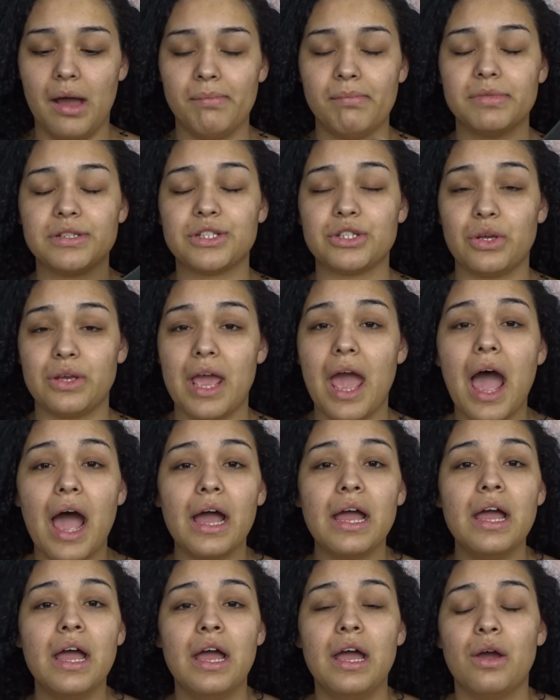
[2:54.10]
So
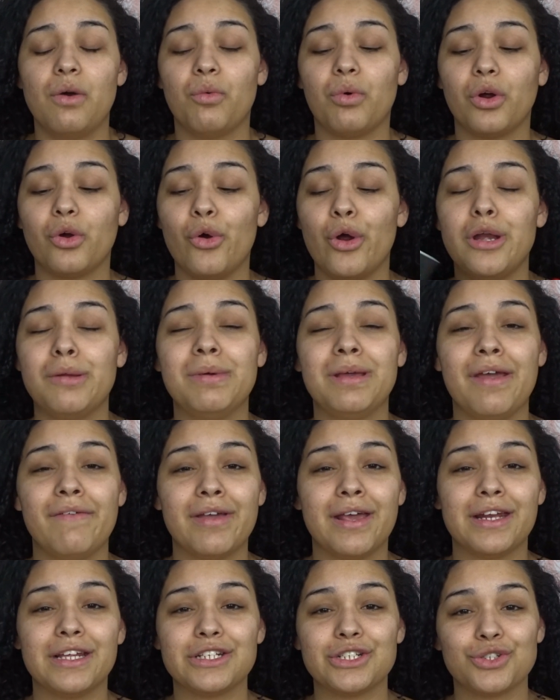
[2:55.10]
yeah, we're going to be
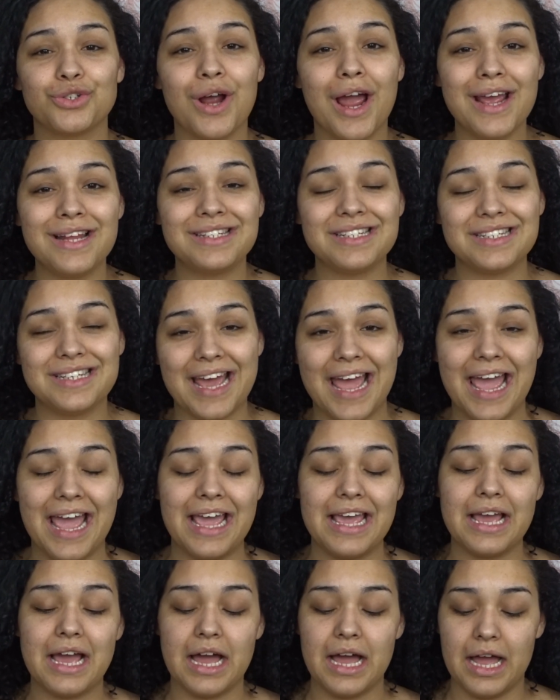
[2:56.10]
giving it a try
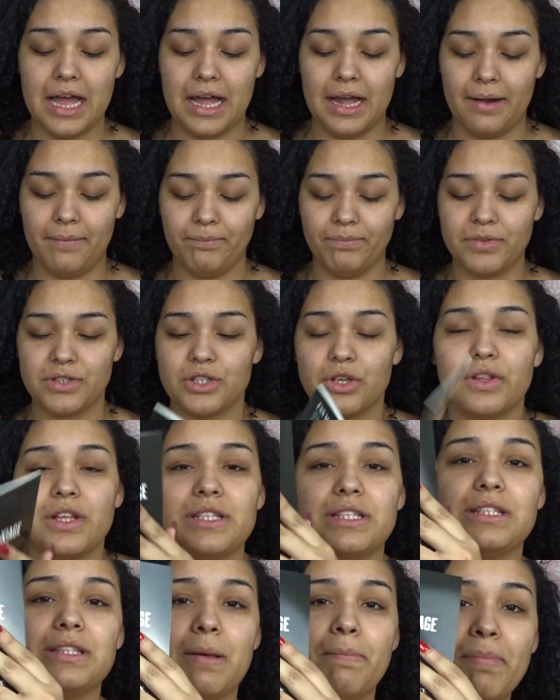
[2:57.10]
today. So
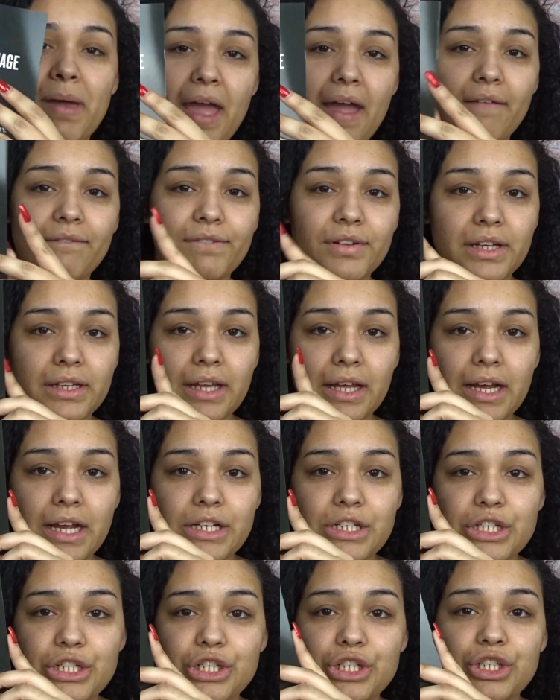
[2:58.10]
this is the pamphlet like I
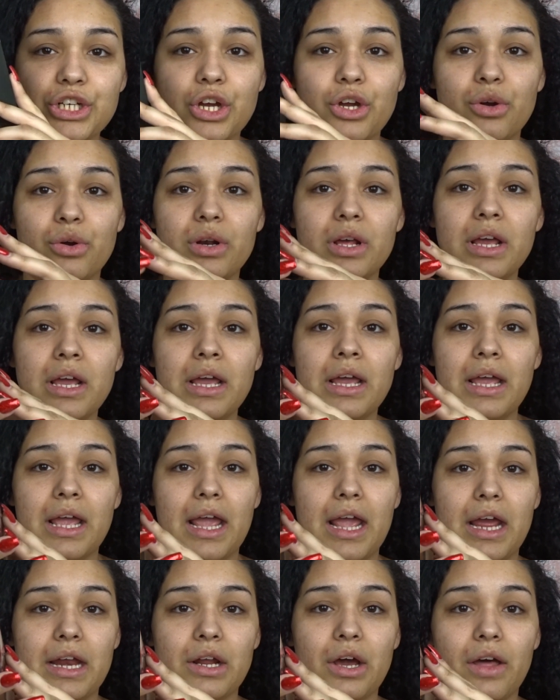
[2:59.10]
just showed,
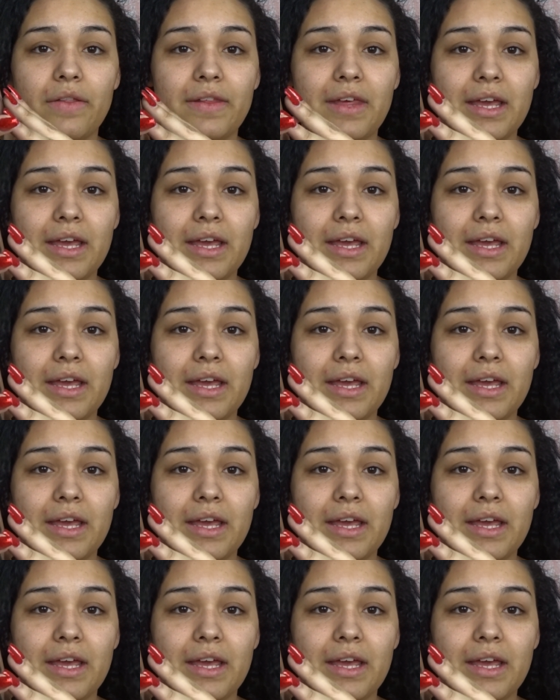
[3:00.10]
and on the